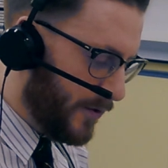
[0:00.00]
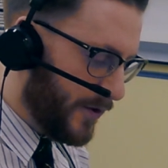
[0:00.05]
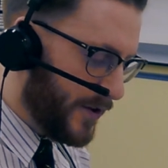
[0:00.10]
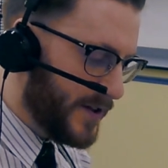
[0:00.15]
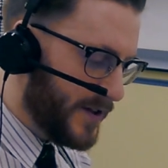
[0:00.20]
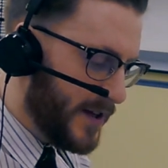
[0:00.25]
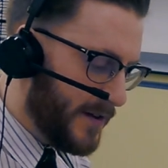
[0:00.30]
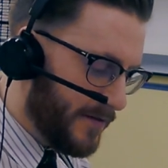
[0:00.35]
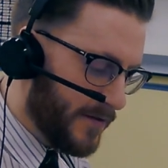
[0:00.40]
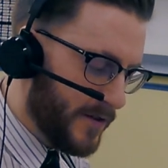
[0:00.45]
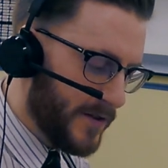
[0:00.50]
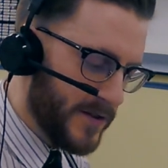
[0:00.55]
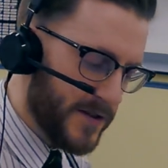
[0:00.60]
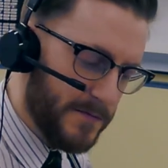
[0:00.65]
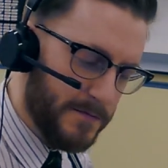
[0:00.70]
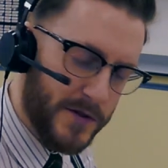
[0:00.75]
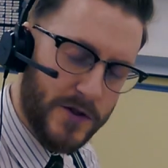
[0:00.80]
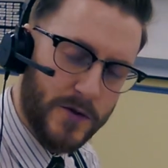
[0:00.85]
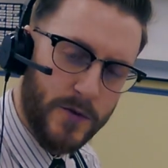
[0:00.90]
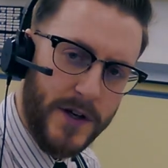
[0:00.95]
the difference
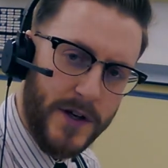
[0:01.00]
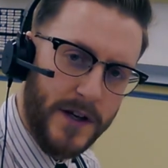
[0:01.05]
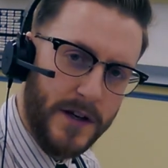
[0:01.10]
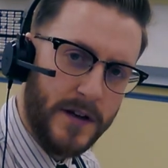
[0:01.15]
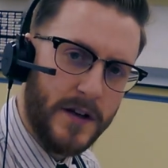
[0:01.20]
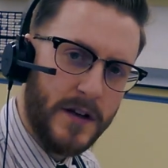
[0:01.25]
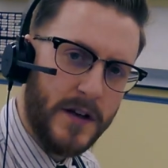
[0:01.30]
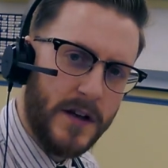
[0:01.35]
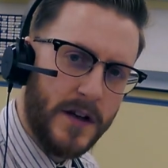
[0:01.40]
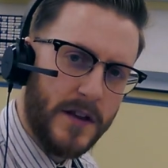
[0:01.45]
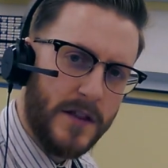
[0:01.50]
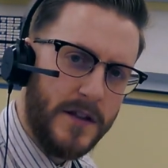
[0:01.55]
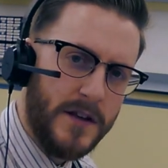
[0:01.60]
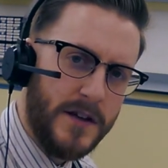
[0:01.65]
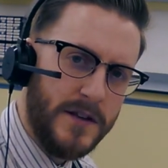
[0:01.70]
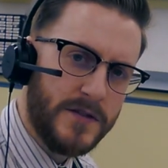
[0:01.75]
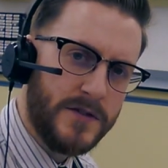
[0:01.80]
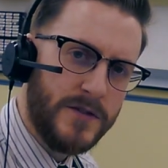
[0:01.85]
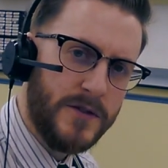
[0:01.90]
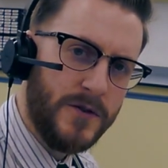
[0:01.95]
between
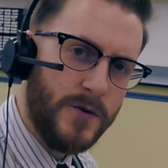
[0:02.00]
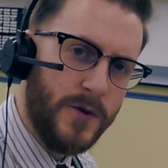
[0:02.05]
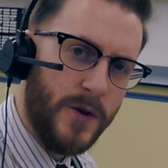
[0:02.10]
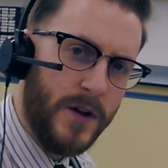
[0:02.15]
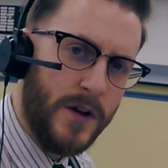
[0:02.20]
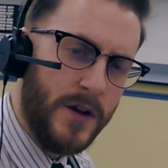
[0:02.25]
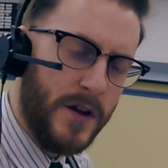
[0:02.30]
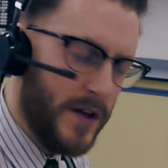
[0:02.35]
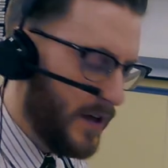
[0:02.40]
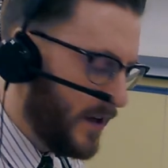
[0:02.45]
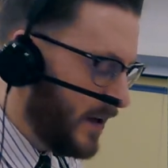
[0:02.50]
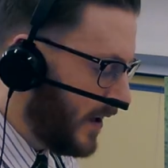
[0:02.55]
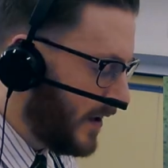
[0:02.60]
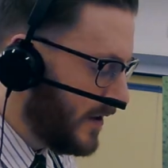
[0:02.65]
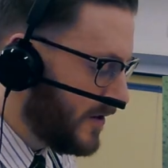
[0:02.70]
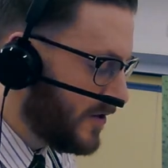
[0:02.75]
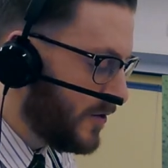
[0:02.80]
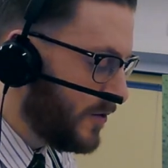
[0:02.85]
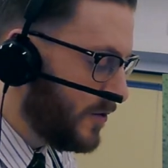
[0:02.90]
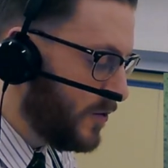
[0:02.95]
these two
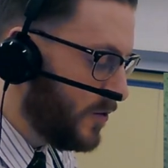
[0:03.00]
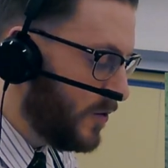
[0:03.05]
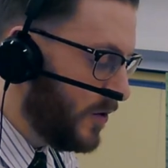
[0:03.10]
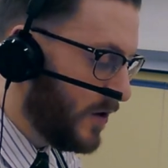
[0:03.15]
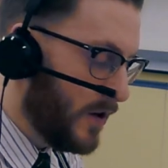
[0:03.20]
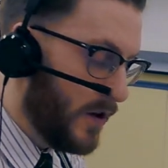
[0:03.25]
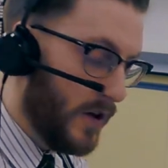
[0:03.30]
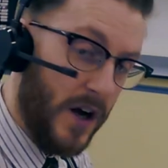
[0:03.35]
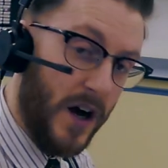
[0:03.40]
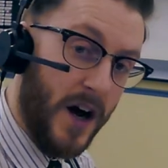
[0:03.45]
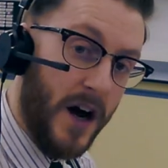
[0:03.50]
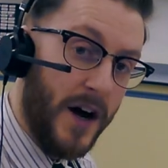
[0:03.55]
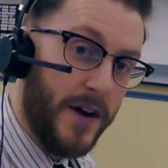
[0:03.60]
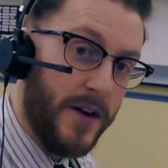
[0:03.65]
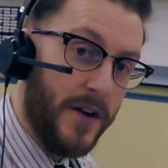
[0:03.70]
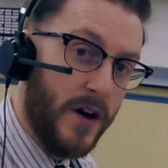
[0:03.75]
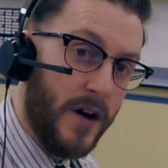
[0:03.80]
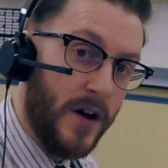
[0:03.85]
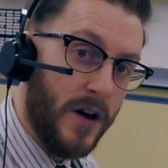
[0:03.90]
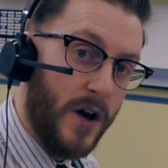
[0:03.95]
is through
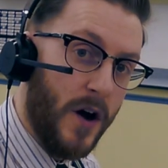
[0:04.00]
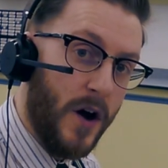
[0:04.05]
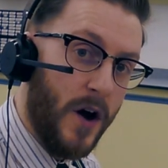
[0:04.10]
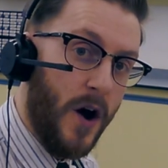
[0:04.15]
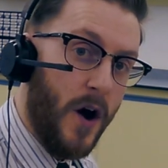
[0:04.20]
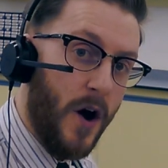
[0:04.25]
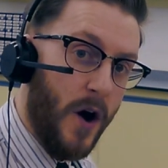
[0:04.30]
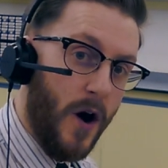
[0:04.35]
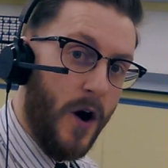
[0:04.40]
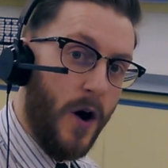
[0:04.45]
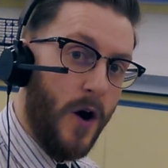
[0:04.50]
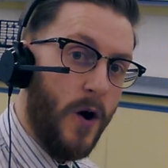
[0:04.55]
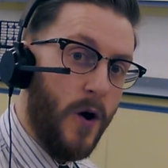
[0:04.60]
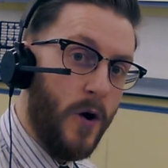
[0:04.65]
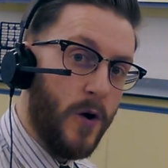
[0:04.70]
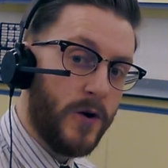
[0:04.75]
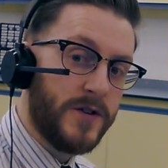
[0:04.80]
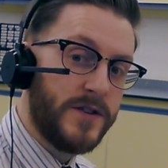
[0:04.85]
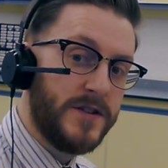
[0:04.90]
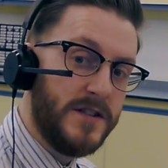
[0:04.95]
an
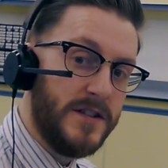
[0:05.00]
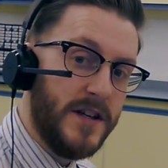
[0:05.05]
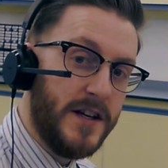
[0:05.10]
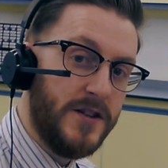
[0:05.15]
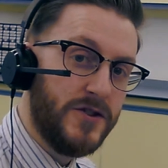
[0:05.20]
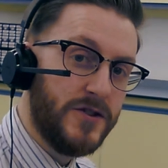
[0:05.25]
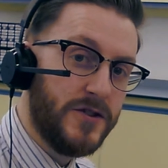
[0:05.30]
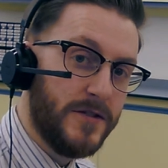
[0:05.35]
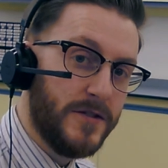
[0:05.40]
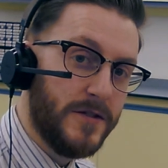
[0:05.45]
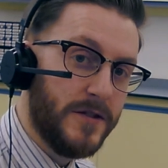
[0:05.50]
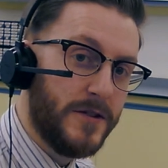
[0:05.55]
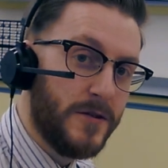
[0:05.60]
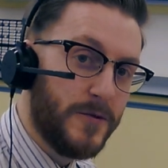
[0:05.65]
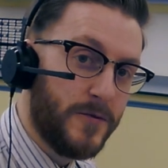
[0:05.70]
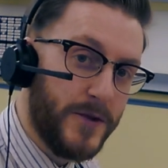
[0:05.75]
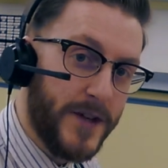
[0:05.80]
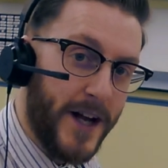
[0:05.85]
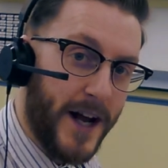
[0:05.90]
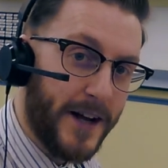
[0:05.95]
oxidation
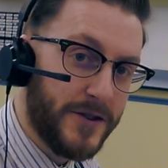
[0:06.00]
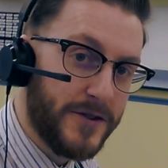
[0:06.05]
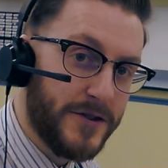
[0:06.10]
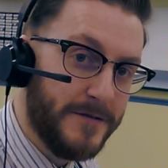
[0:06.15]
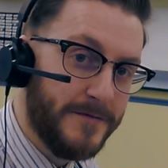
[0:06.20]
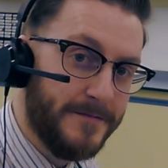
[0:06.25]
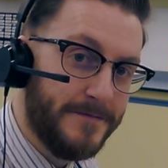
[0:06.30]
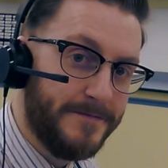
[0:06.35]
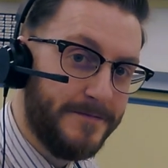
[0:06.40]
reaction.